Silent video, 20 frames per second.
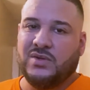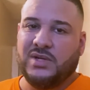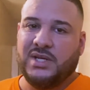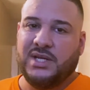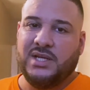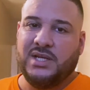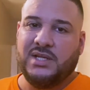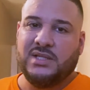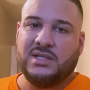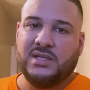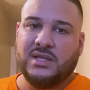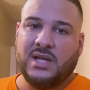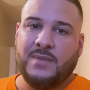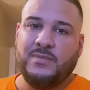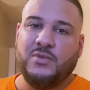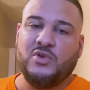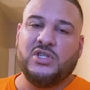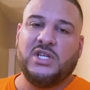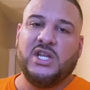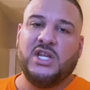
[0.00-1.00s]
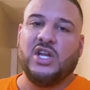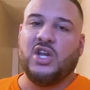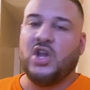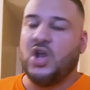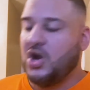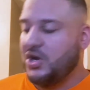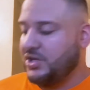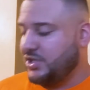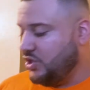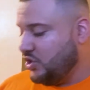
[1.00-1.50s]
these. I'm usually a
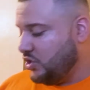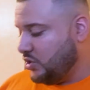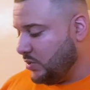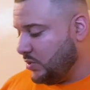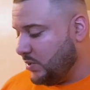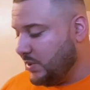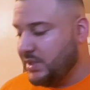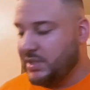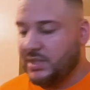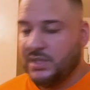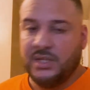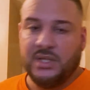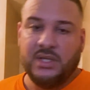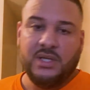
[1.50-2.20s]
large in shorts.